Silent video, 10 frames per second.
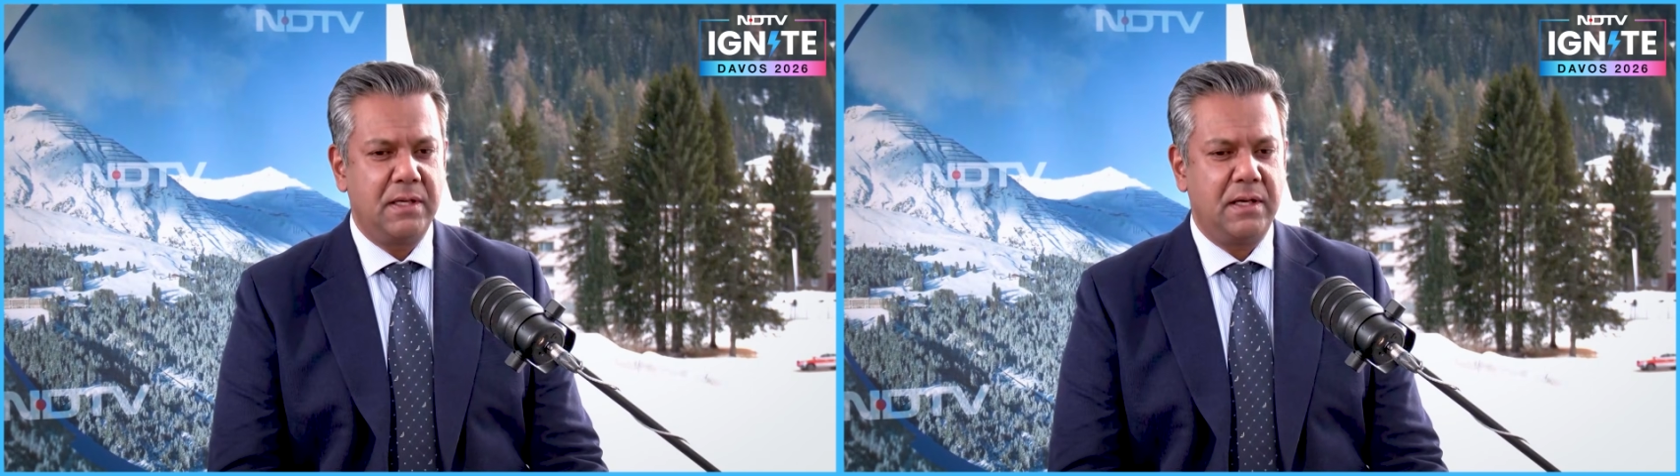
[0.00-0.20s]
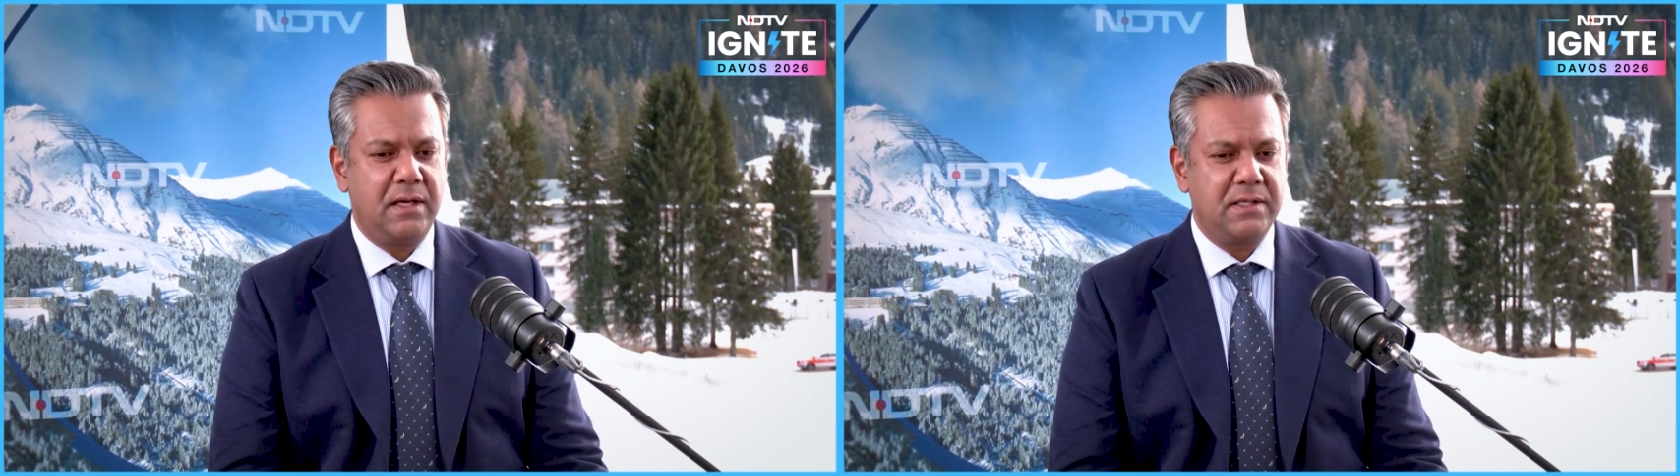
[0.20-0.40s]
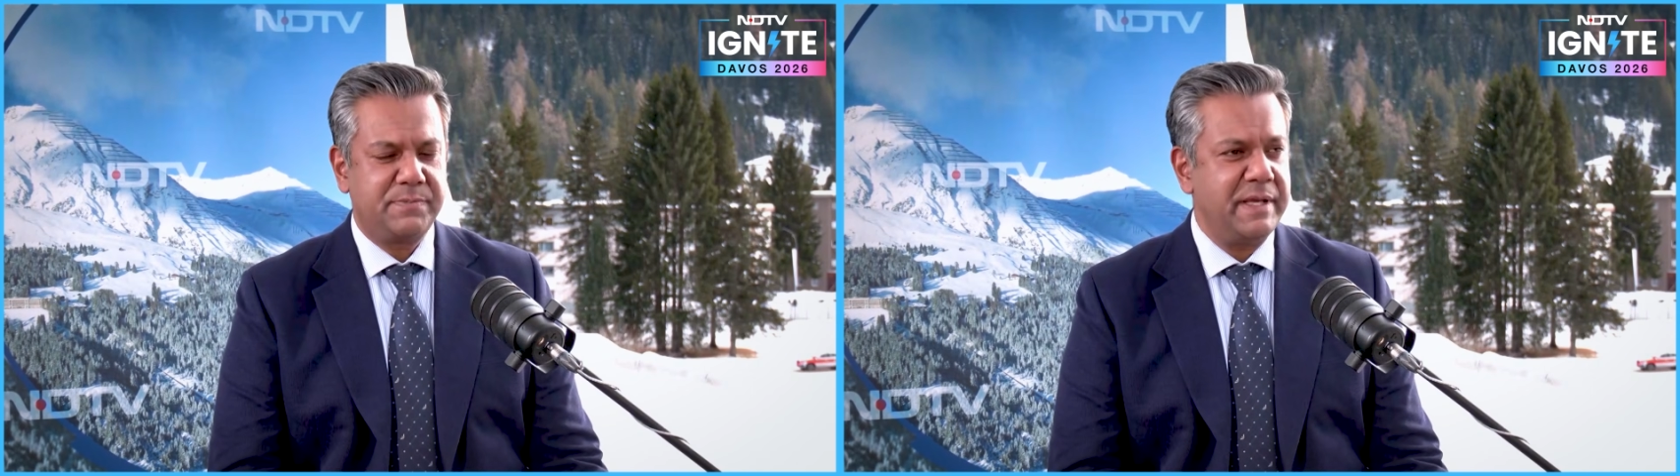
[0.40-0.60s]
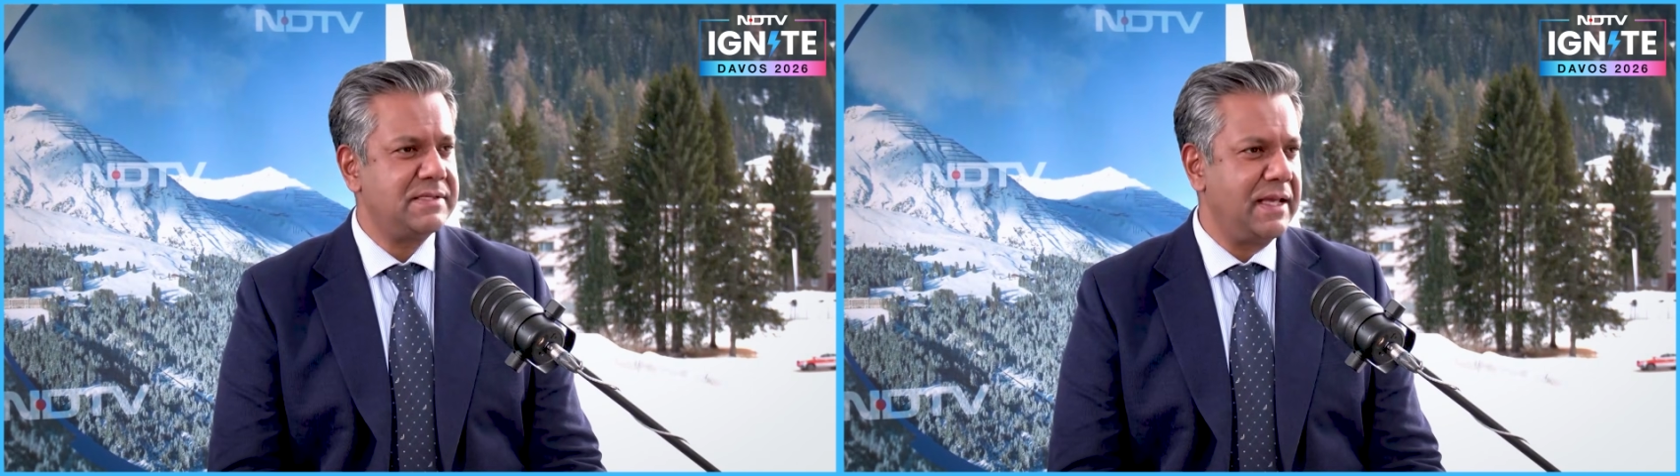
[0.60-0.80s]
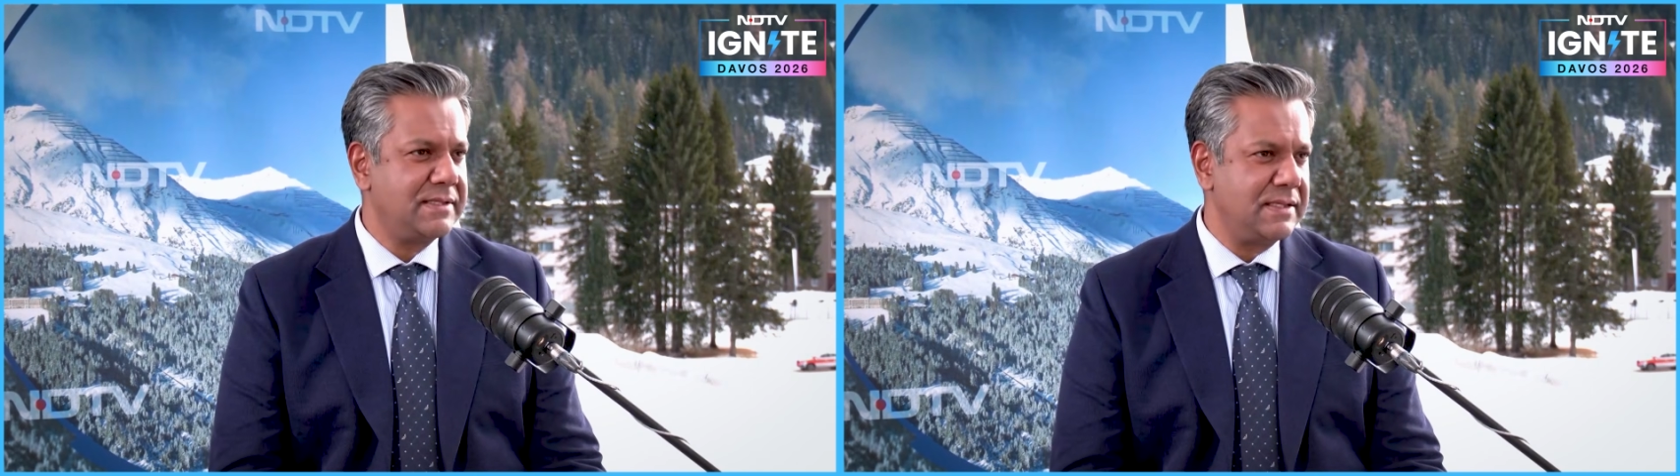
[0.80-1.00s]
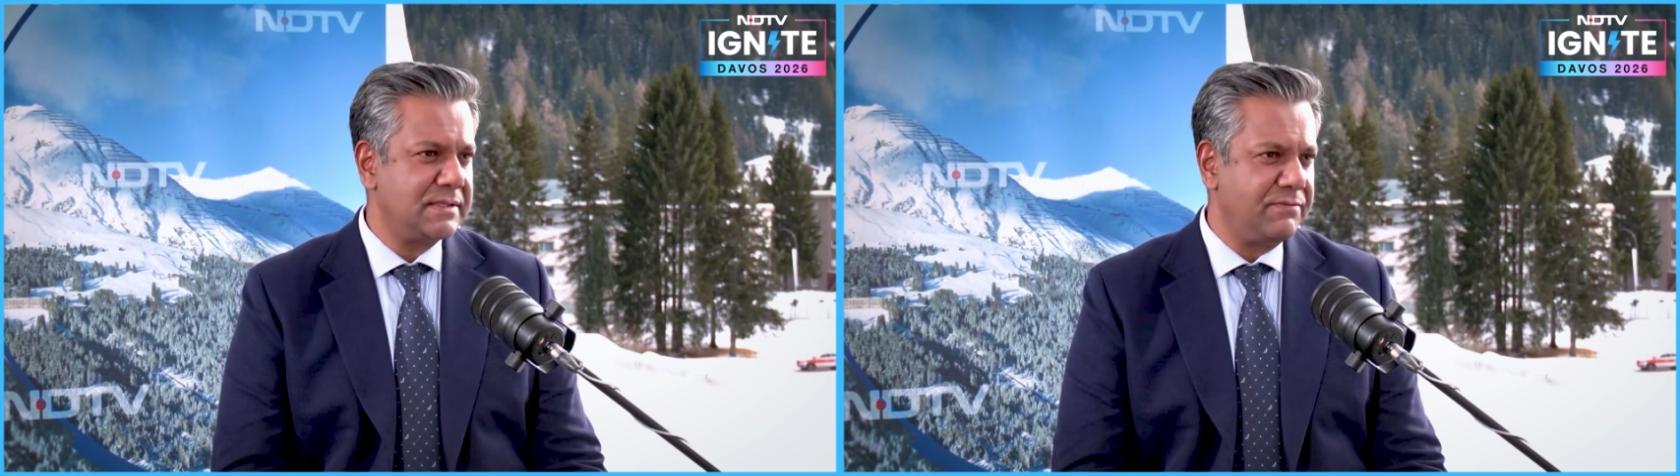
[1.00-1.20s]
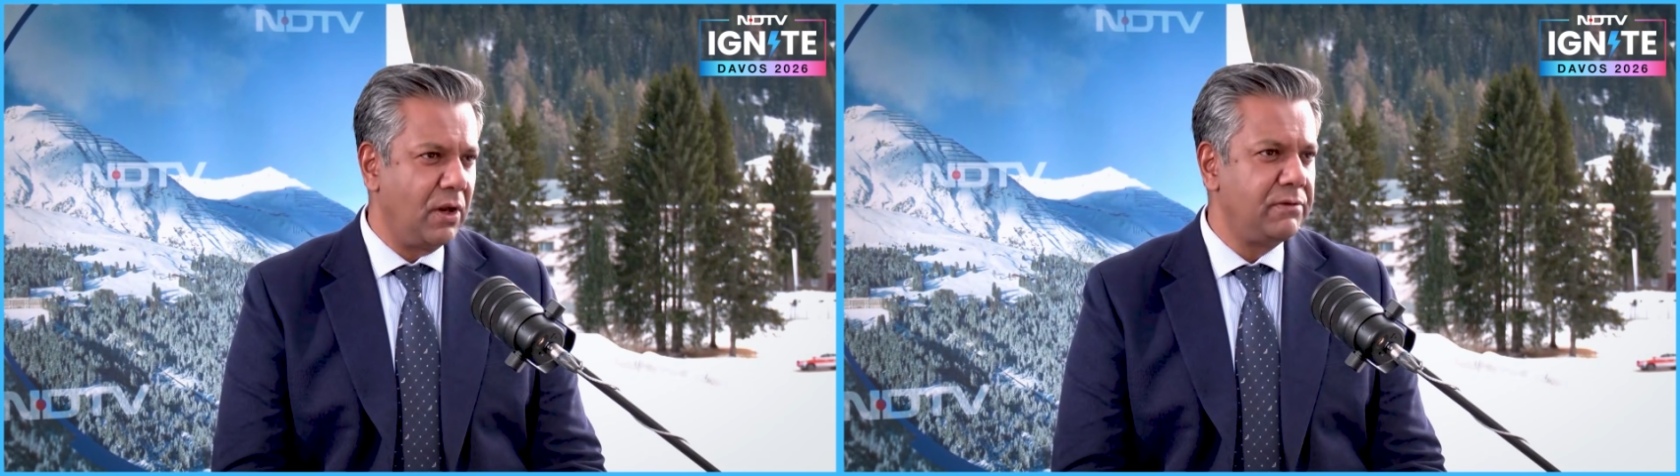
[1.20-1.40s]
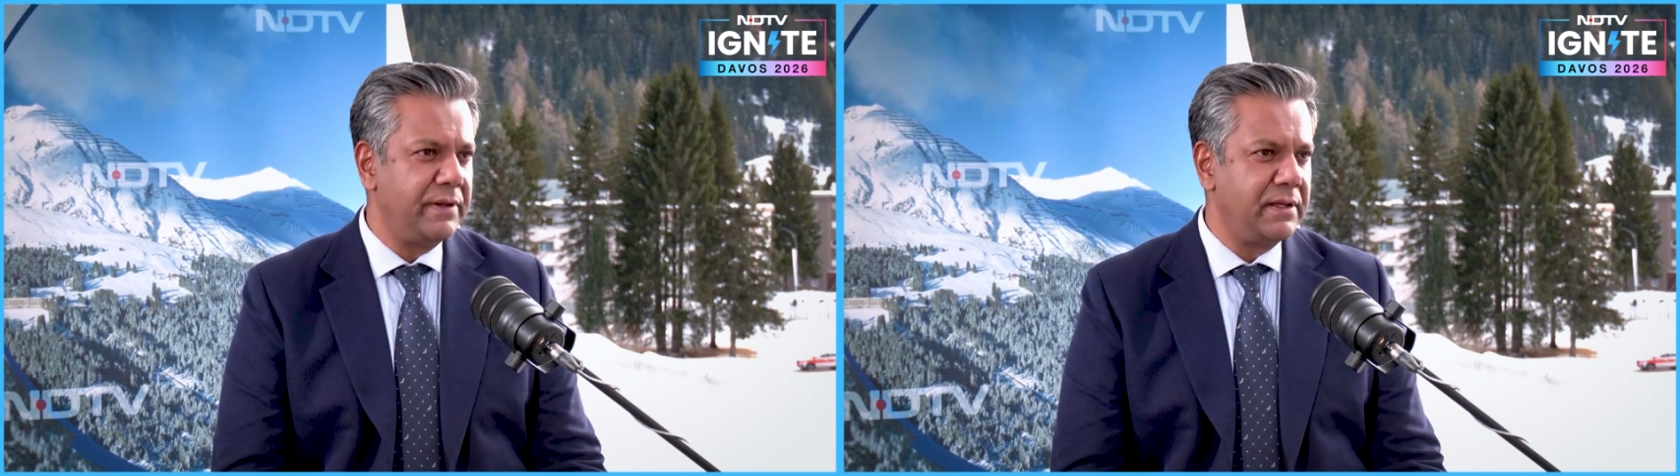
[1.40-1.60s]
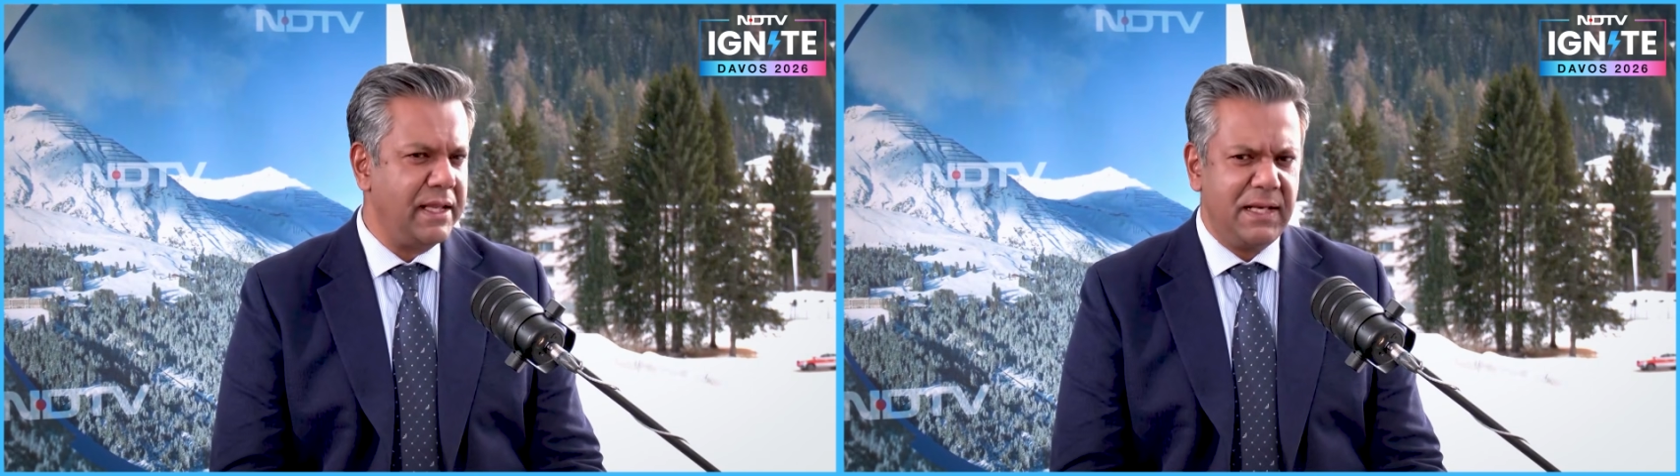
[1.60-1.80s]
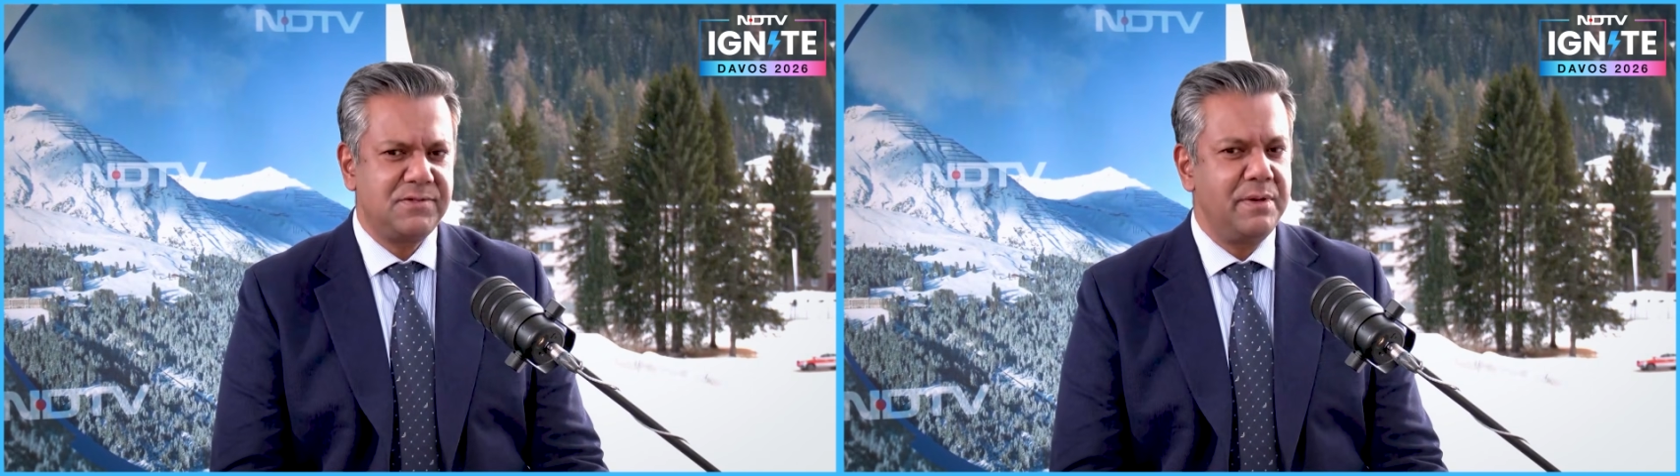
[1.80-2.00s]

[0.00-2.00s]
uh, SpaceX is evolving. It is